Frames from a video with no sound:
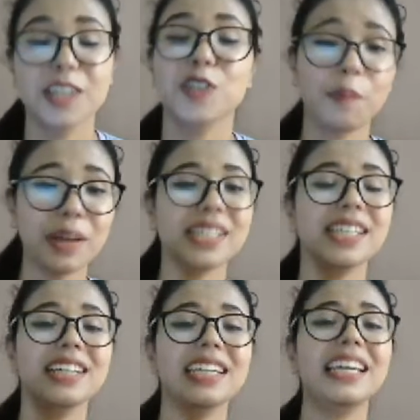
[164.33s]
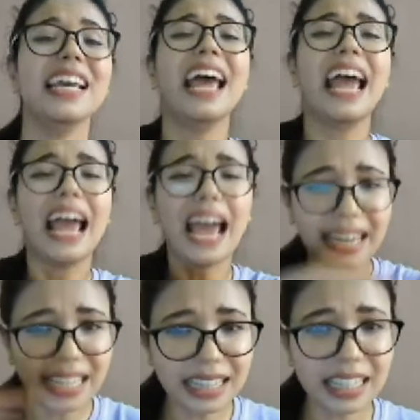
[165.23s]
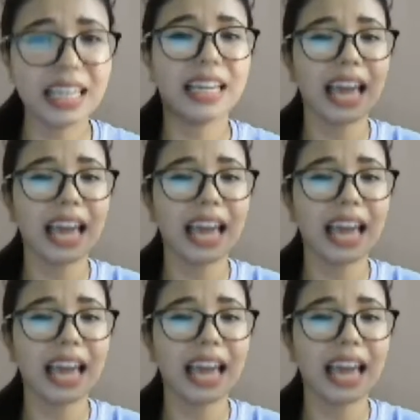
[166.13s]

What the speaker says: So basically anything,